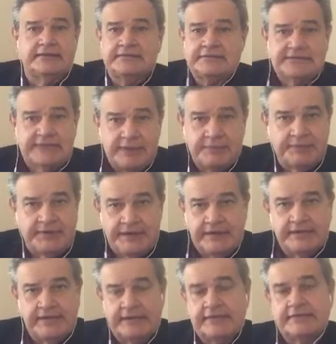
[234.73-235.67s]

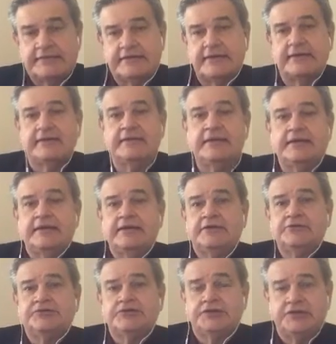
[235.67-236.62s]
something that
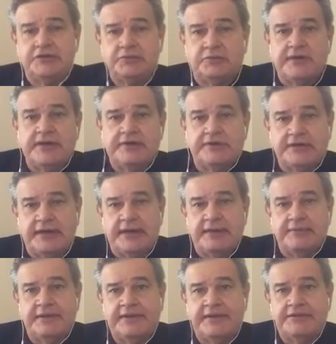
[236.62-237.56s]
should derail the
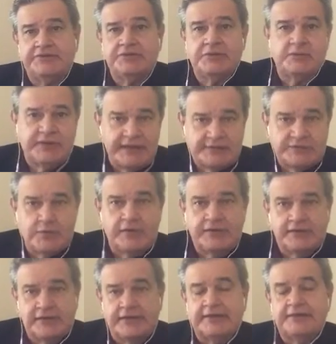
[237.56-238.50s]
nomination, well, that's
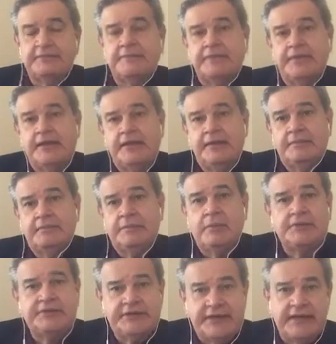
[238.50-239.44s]
one thing. But
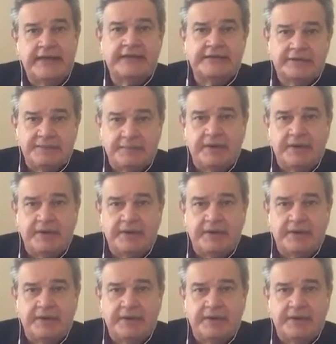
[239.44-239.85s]
when you get into